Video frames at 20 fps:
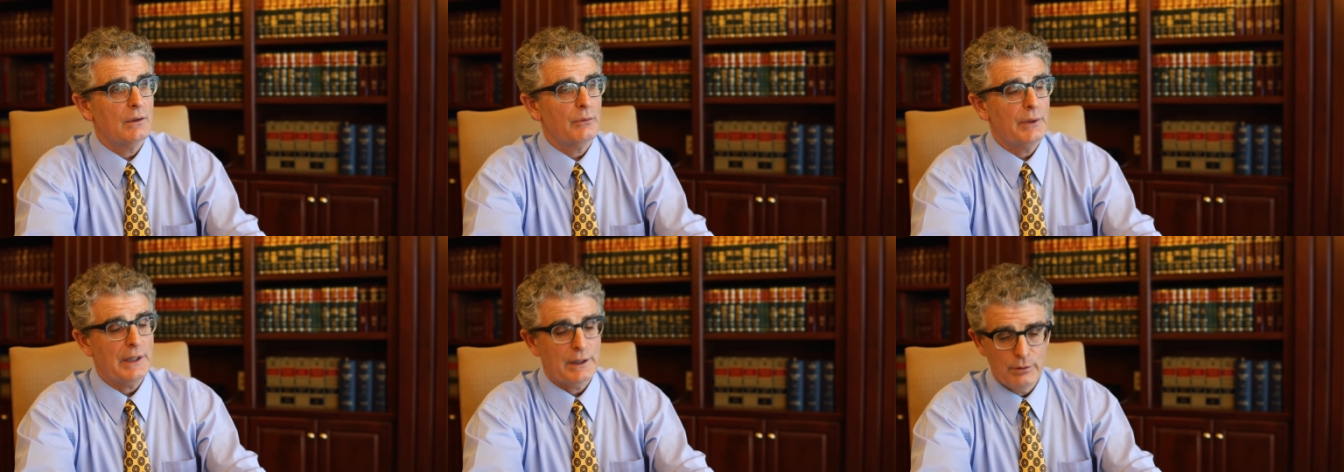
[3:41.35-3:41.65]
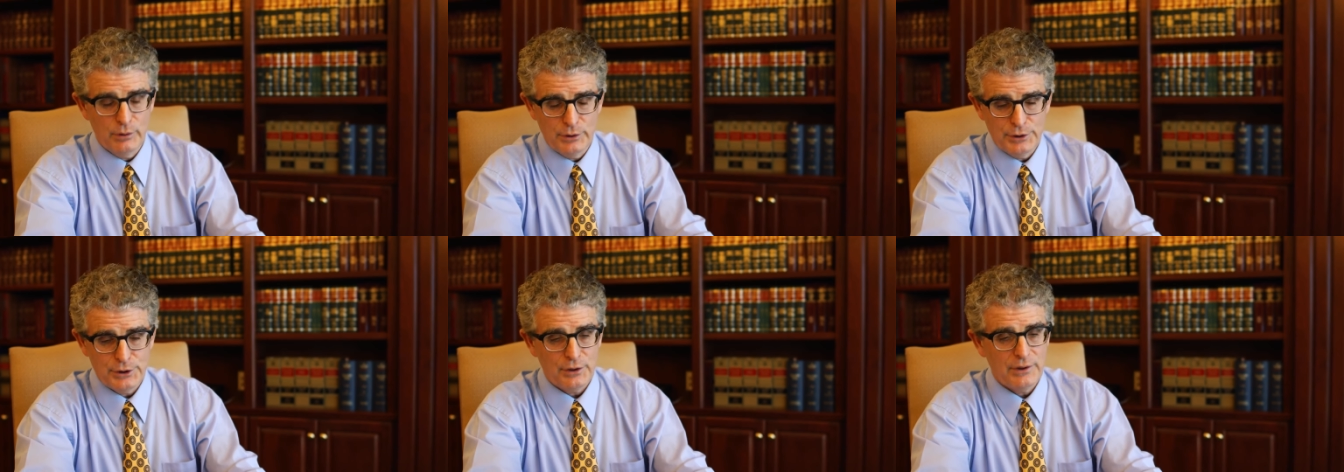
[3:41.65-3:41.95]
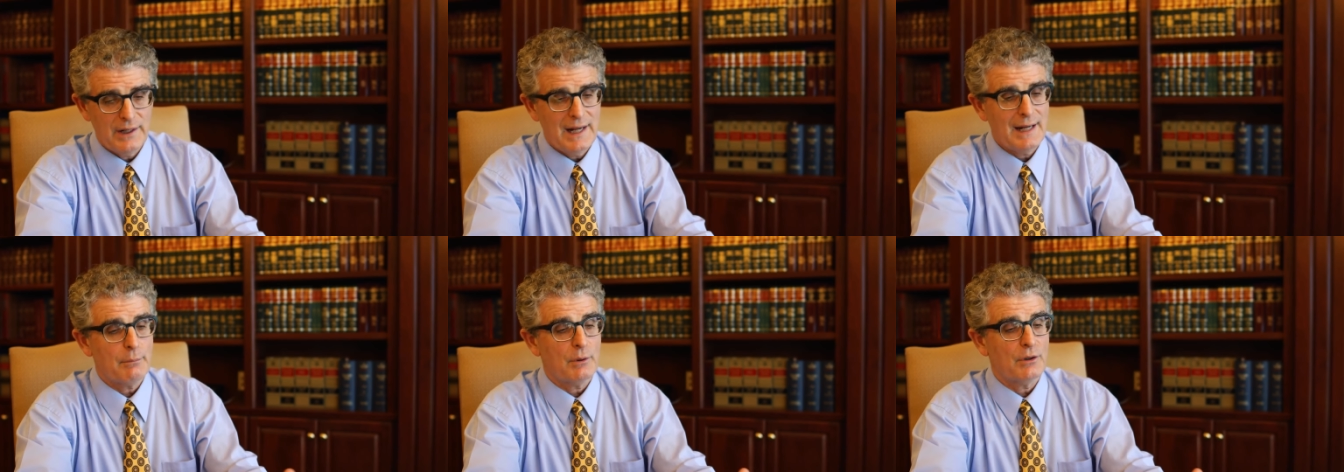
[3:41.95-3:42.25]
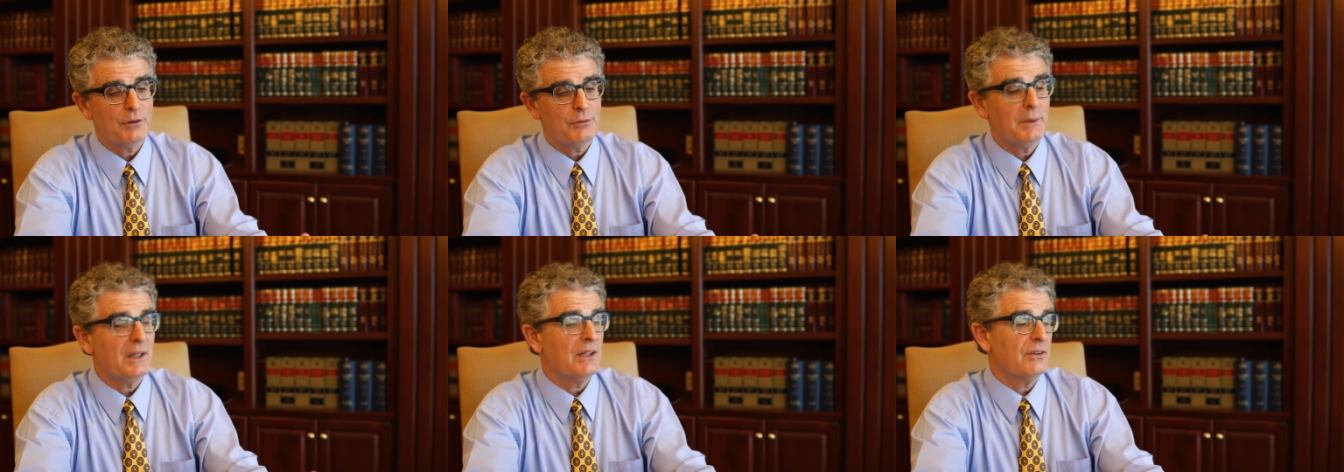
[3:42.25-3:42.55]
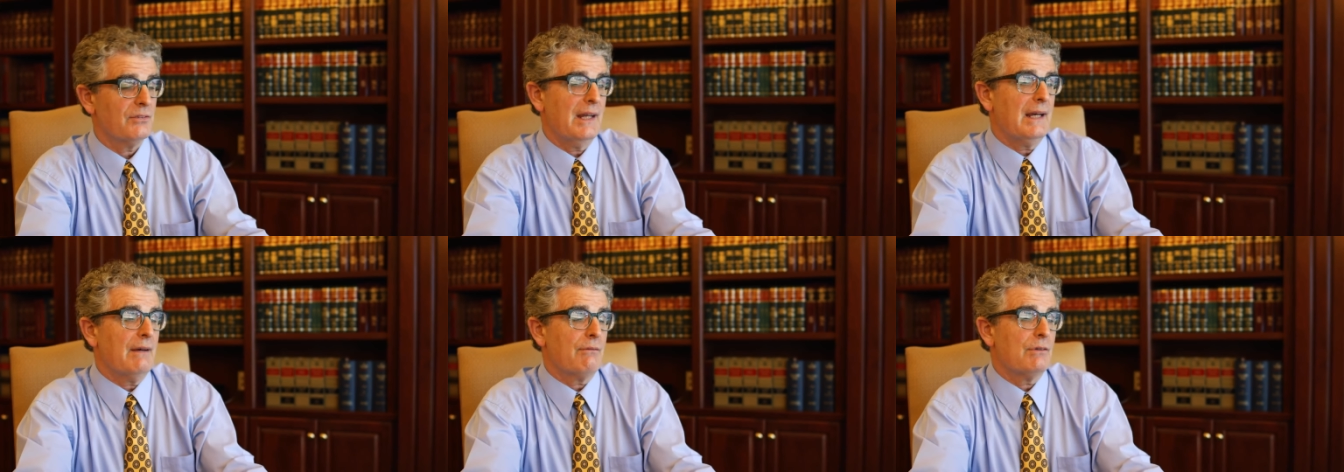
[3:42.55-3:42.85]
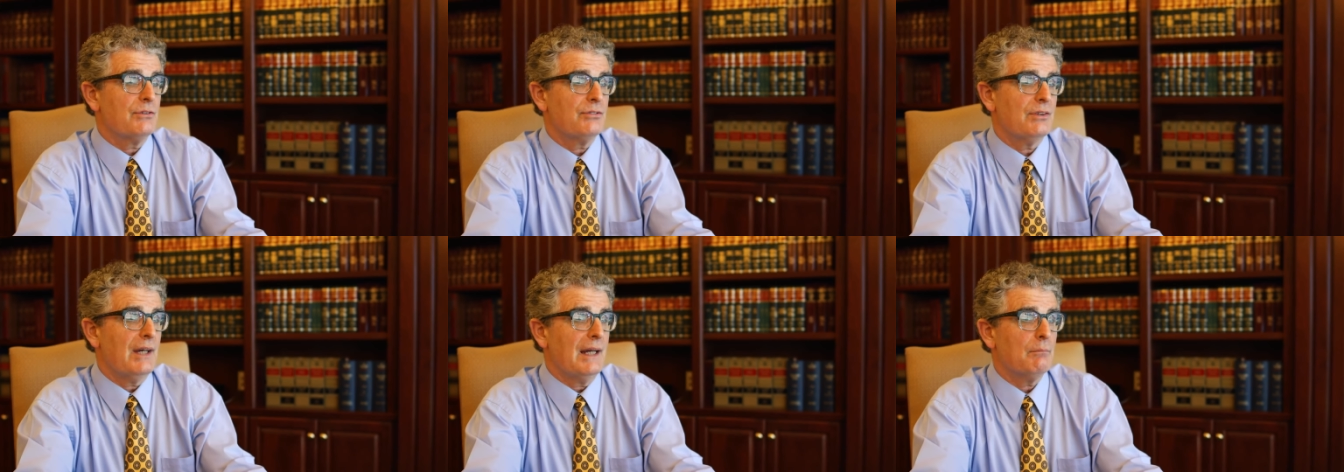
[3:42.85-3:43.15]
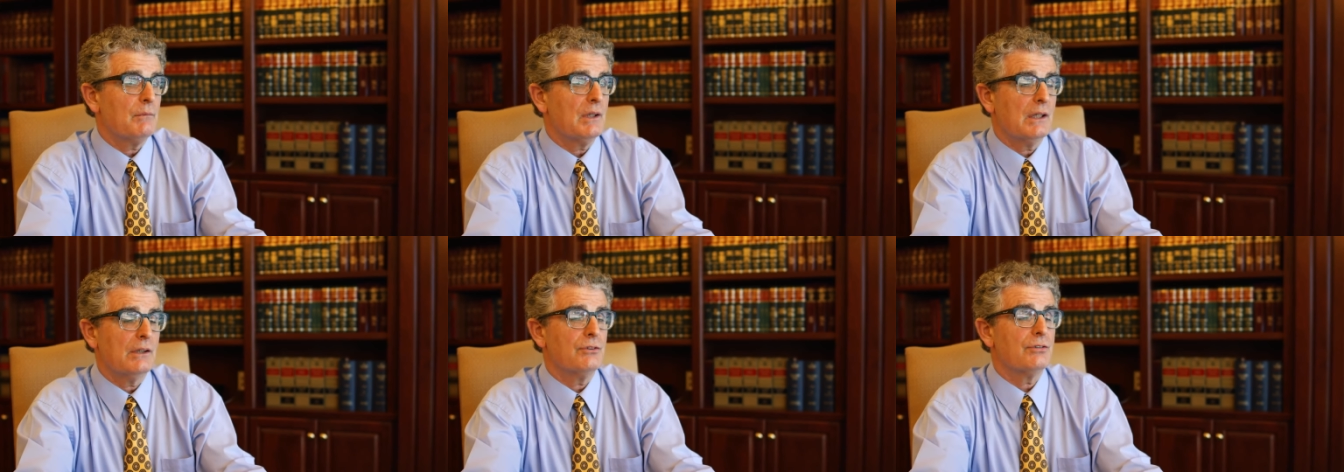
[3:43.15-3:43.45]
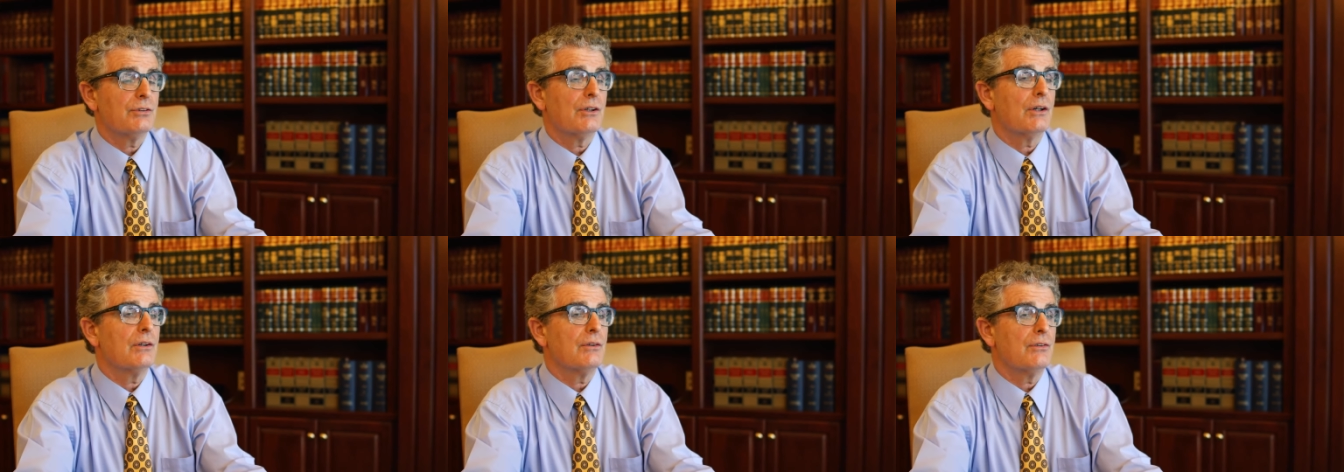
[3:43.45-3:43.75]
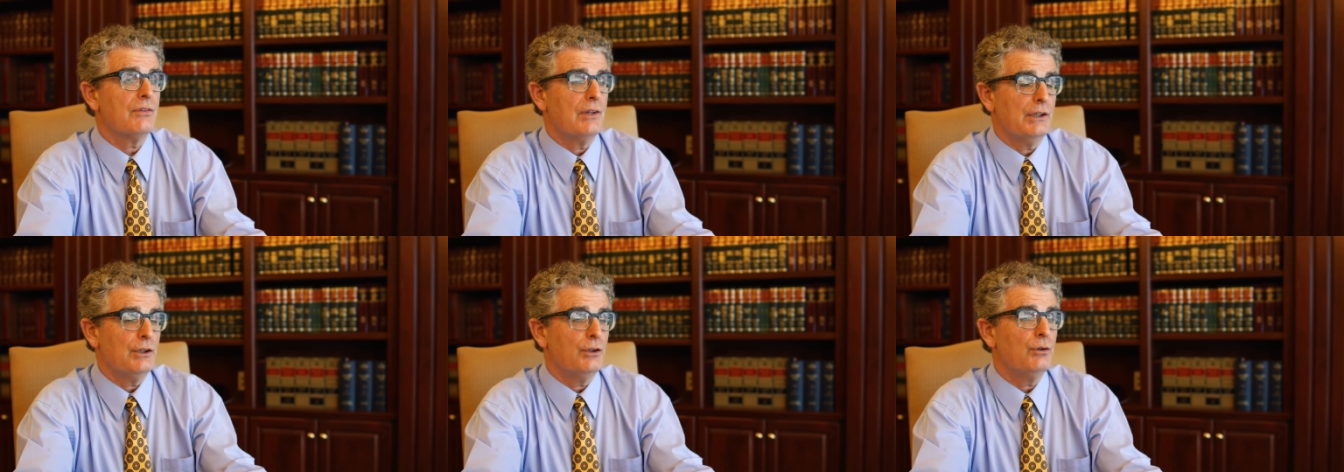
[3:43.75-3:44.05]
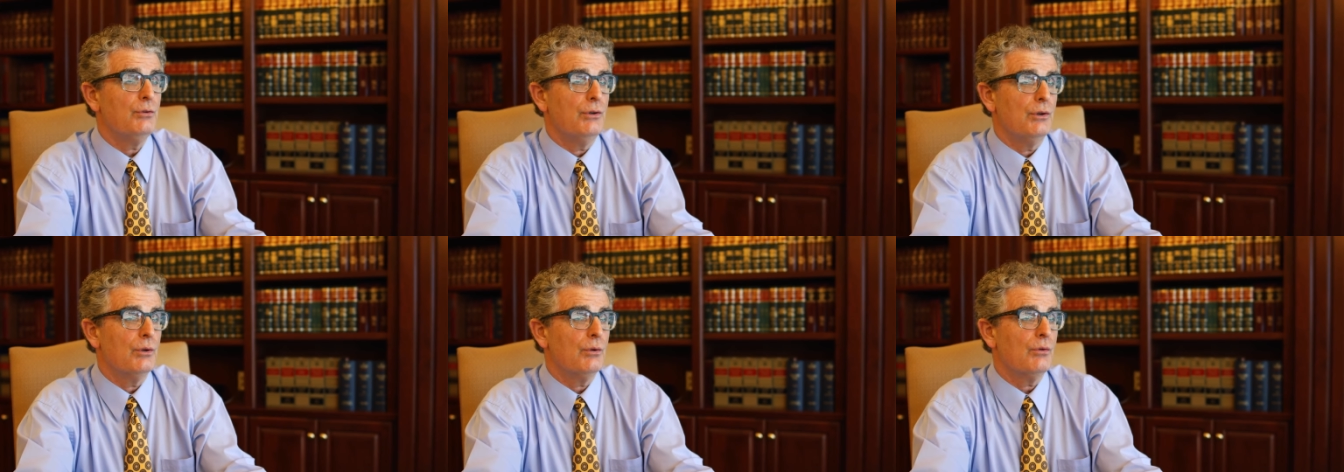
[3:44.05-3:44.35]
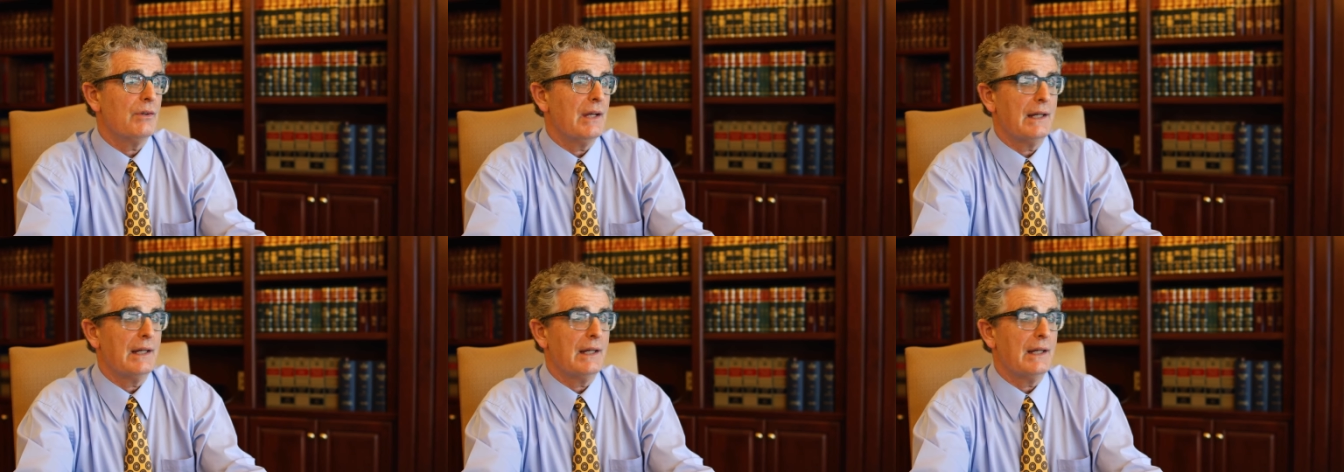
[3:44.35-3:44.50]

Recruit your neighbors because they have the same concerns that you do.